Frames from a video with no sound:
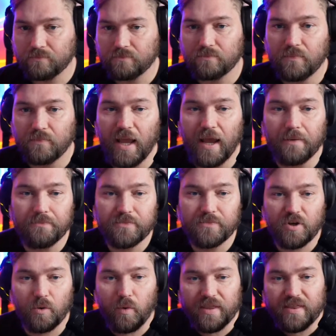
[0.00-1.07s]
Yeah.
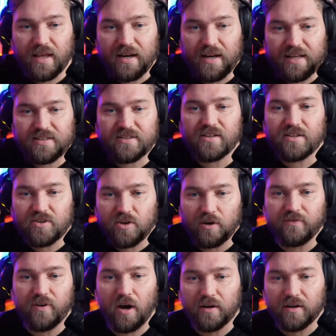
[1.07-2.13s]
So when they're listed sort
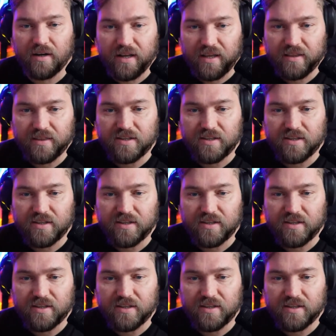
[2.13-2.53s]
of underneath